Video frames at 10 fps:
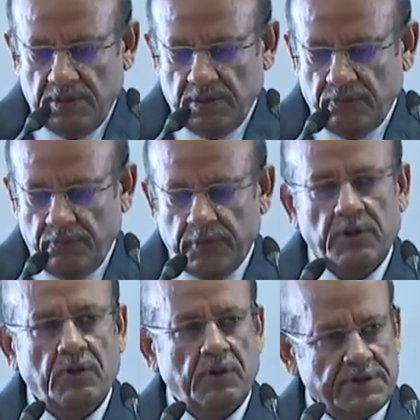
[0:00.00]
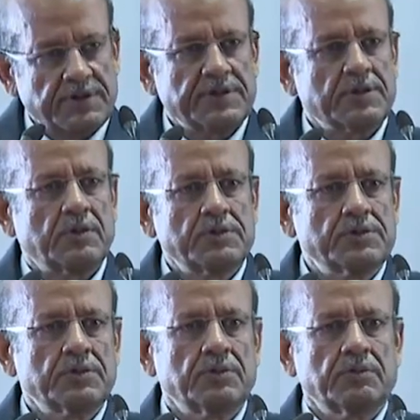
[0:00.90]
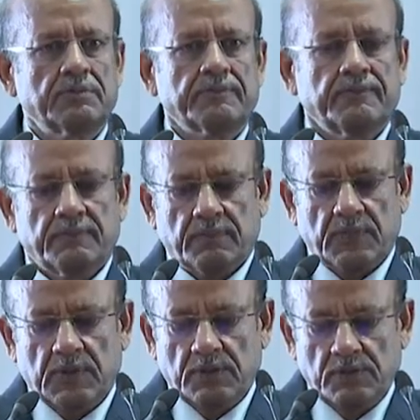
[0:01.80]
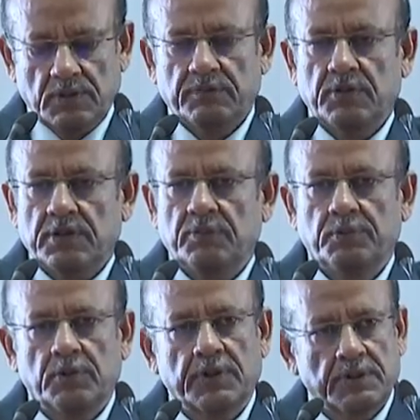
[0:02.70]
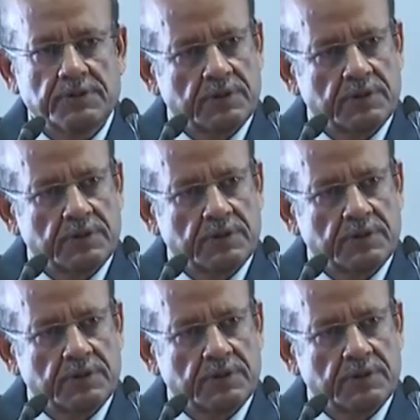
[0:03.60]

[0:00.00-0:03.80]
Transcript: For law research also, you have a lot of portals,